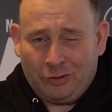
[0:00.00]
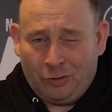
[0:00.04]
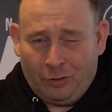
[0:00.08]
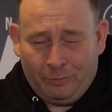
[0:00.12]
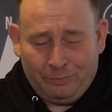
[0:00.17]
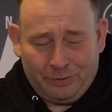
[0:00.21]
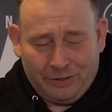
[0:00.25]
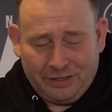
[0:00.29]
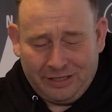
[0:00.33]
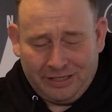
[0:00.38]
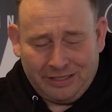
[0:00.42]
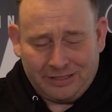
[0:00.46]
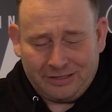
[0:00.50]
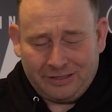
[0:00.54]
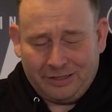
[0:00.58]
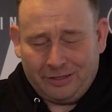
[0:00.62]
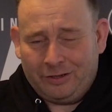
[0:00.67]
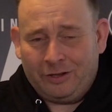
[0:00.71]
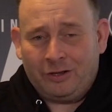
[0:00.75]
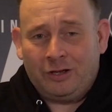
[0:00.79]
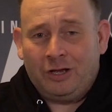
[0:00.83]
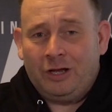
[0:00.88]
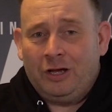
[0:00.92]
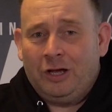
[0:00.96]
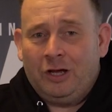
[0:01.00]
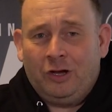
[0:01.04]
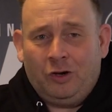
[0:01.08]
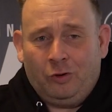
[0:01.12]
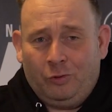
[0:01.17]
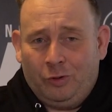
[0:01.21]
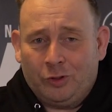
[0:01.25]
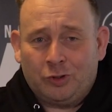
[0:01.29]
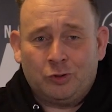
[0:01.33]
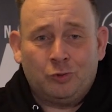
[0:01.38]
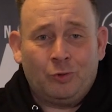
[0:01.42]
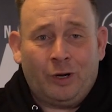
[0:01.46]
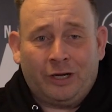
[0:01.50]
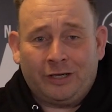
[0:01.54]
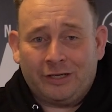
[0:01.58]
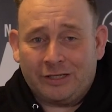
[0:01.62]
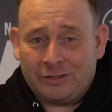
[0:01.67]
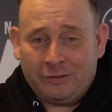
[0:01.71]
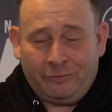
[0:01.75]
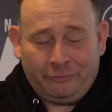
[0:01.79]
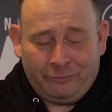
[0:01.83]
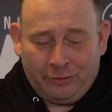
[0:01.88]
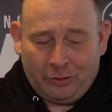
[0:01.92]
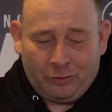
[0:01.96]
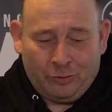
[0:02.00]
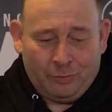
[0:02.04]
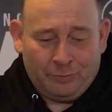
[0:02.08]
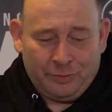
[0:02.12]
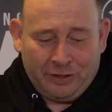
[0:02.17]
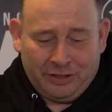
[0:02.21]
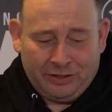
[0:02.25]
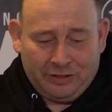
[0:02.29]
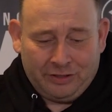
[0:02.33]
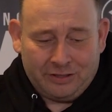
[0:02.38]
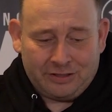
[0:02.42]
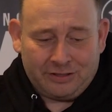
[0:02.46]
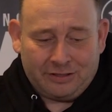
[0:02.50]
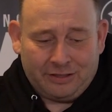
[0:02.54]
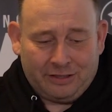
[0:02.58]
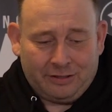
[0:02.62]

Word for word: companies there or 200 software companies.